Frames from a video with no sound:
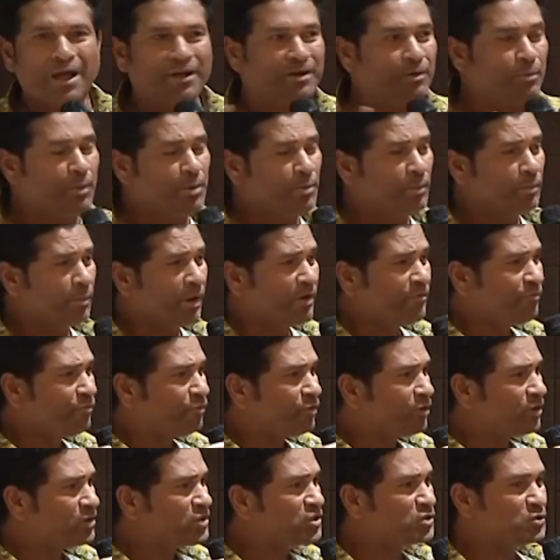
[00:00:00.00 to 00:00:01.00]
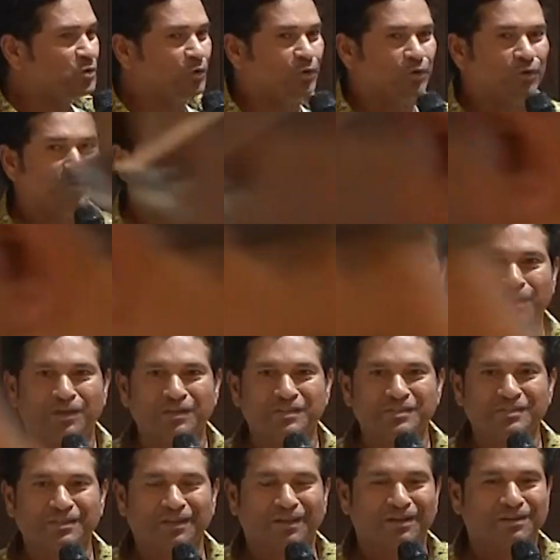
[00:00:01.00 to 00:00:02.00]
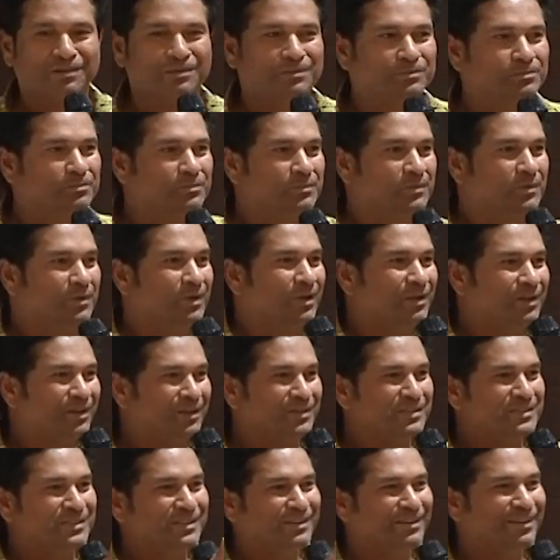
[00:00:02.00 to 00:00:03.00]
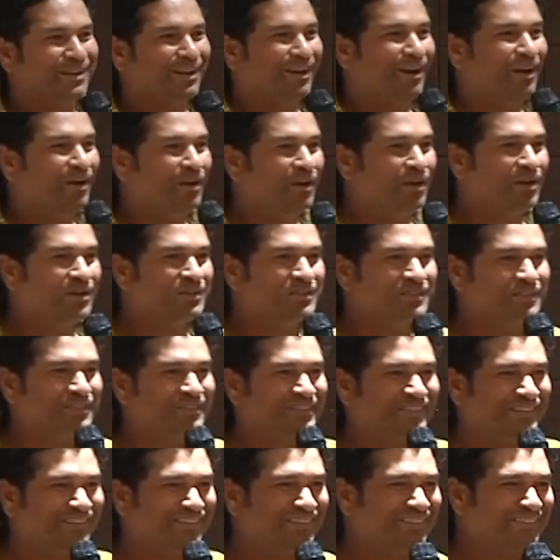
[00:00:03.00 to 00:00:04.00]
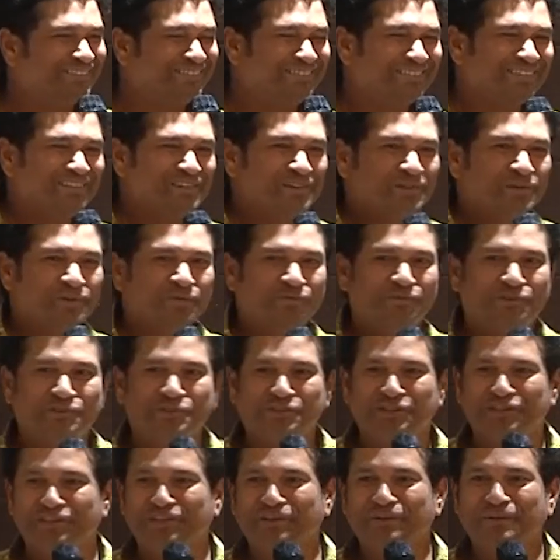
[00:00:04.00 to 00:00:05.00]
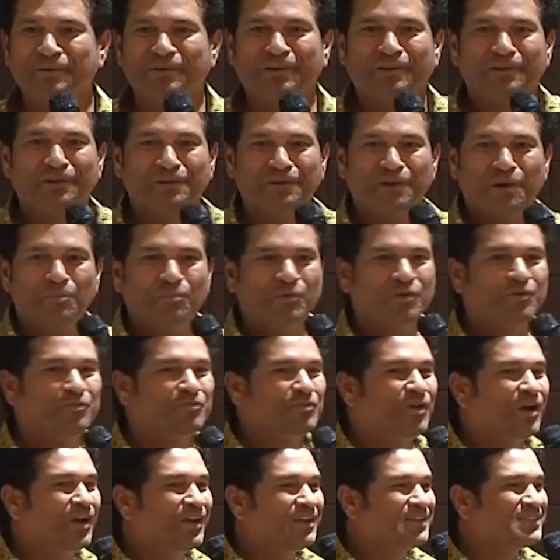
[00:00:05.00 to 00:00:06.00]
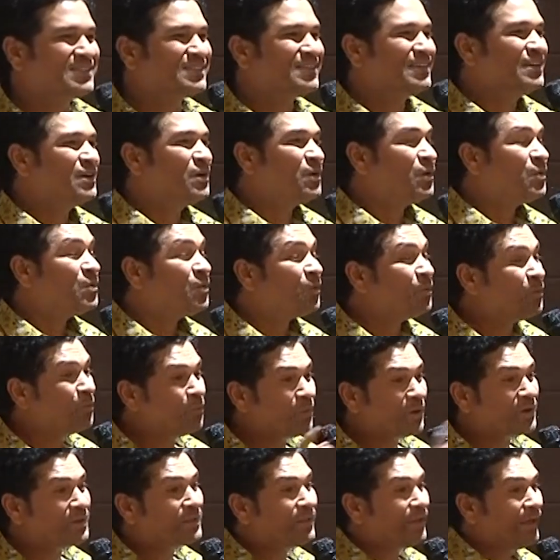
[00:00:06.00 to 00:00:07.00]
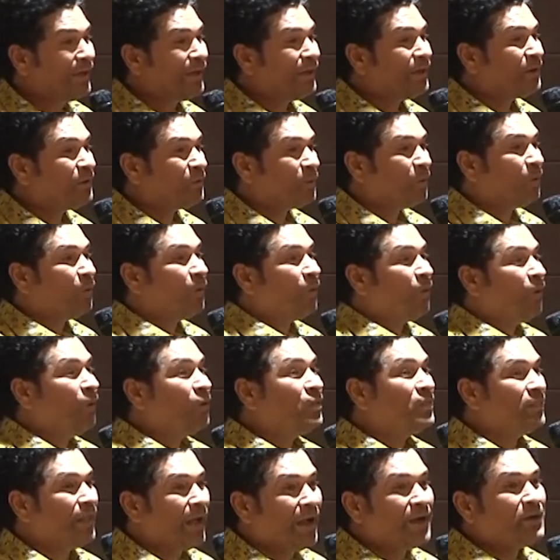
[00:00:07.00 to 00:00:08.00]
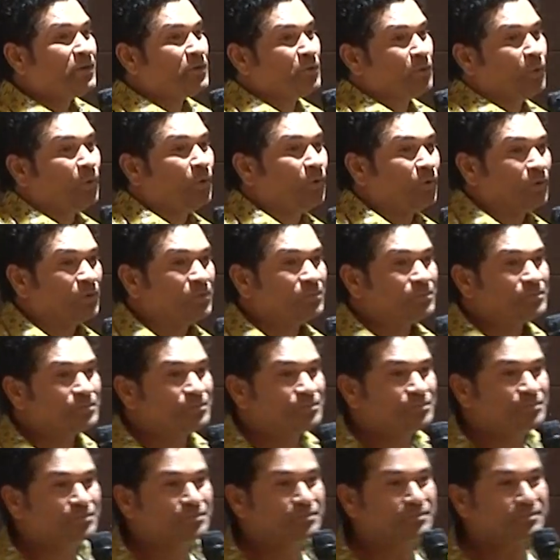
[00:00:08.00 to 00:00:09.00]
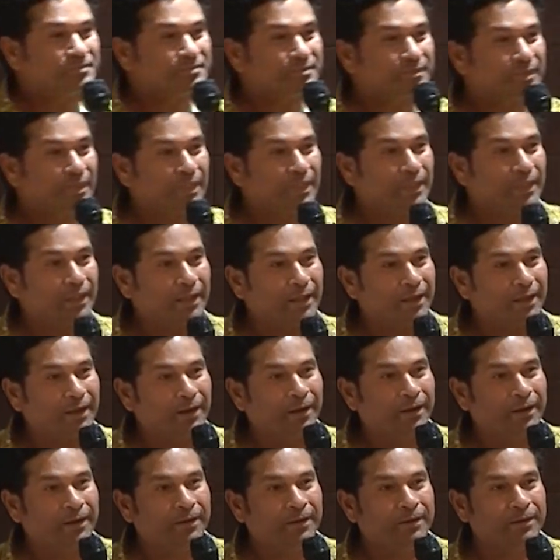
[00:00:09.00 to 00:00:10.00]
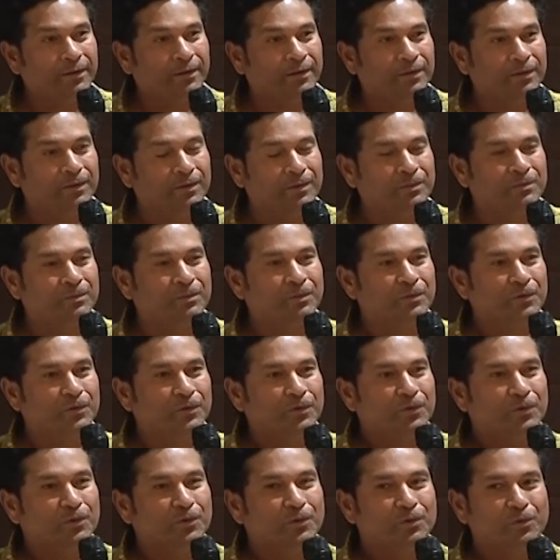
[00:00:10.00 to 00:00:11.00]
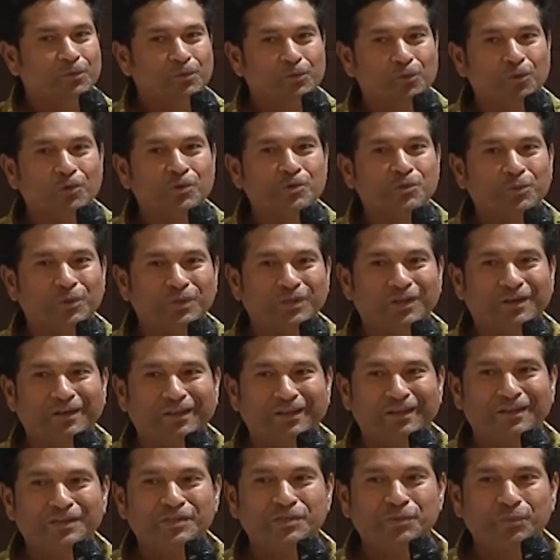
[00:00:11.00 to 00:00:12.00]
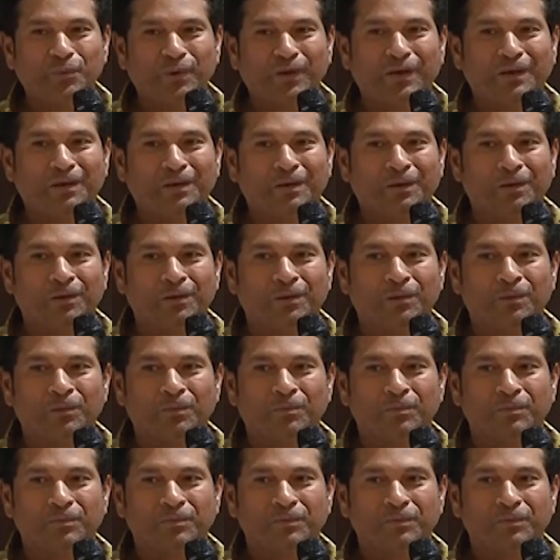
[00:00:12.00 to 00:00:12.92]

remember my first tour of Pakistan. I can see Ayaz is here, Rishi, number of guys who were there on that tour. And those were the days when the